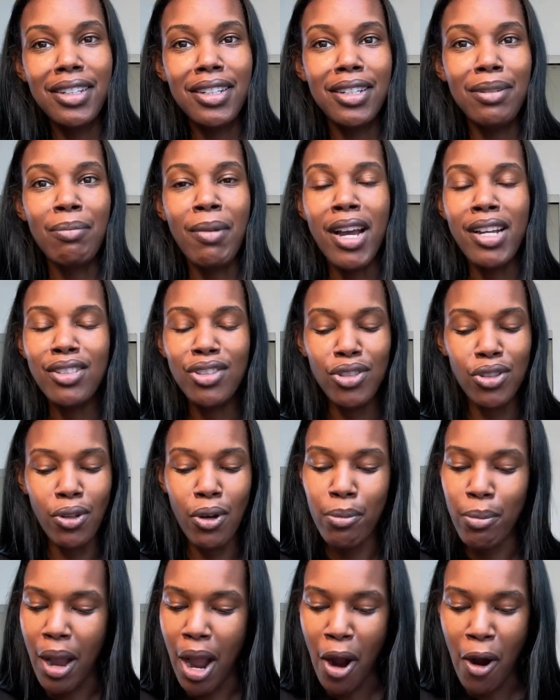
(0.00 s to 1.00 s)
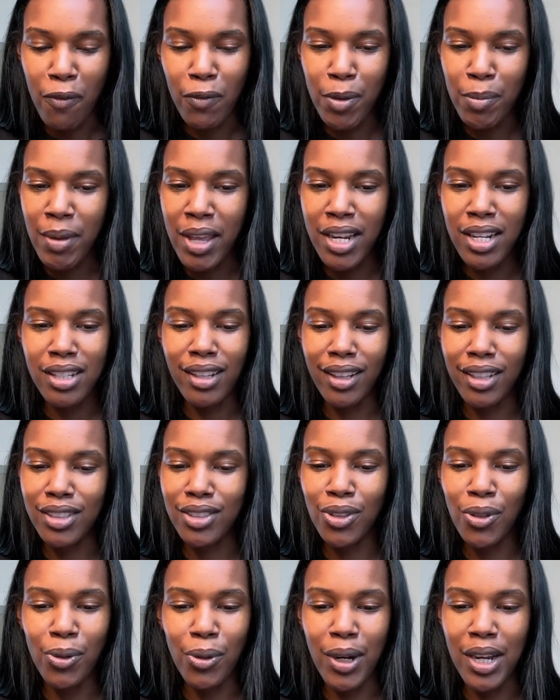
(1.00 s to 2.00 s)
Mind's so powerful, man. It's
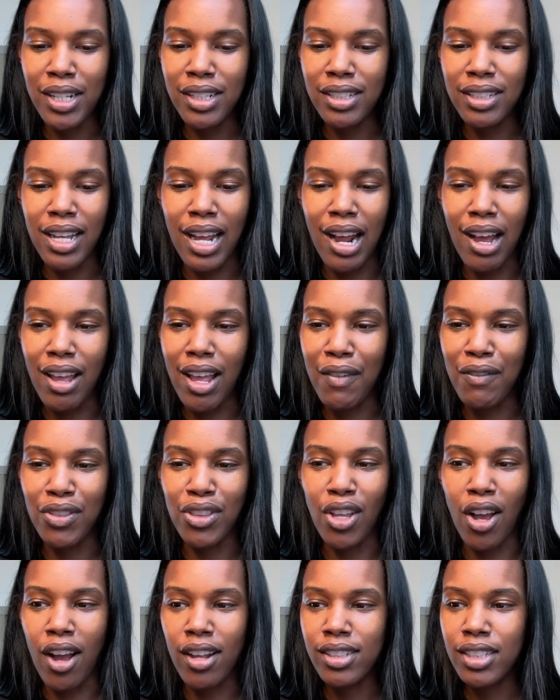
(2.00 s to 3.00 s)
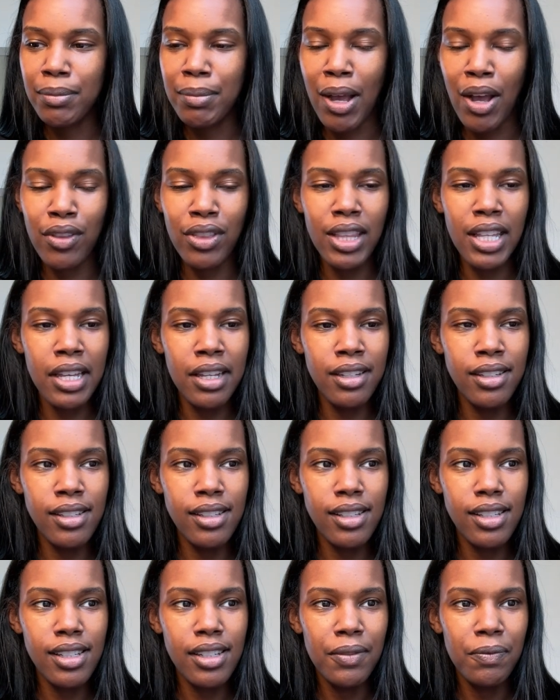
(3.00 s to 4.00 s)
so crazy that I'll have thoughts about
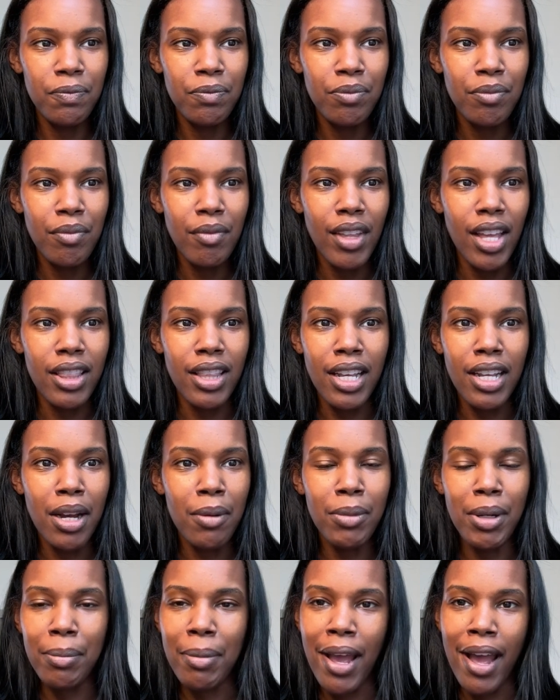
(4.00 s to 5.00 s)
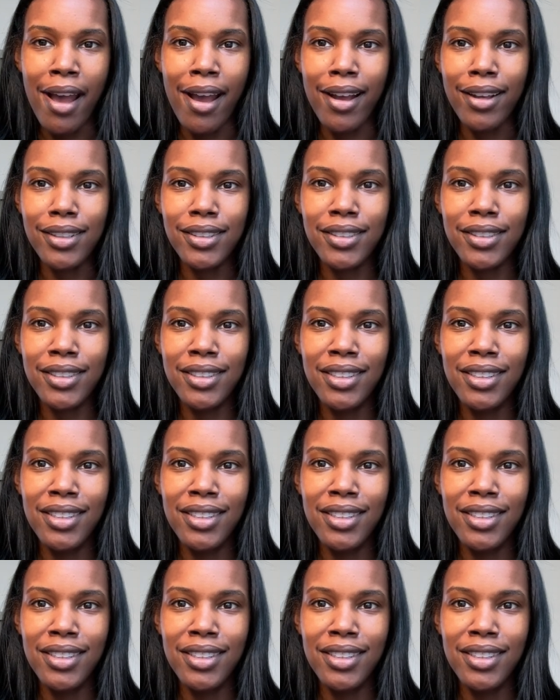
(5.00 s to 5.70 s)
things and they come to pass.